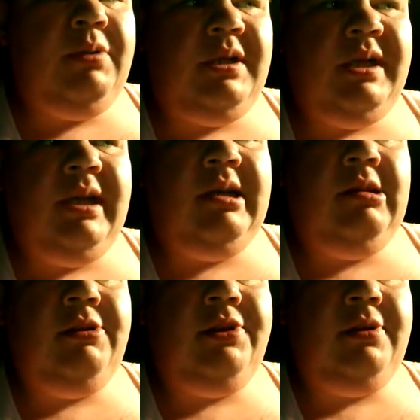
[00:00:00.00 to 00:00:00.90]

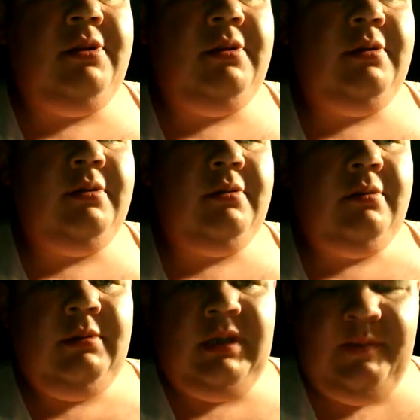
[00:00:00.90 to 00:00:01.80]
particular
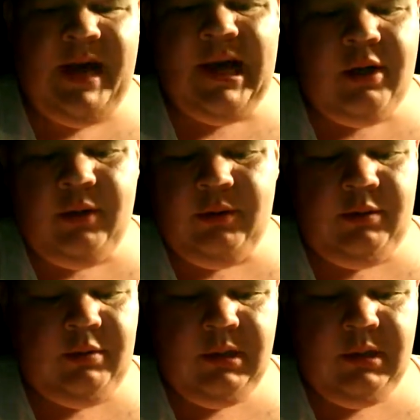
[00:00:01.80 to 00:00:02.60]
tobacco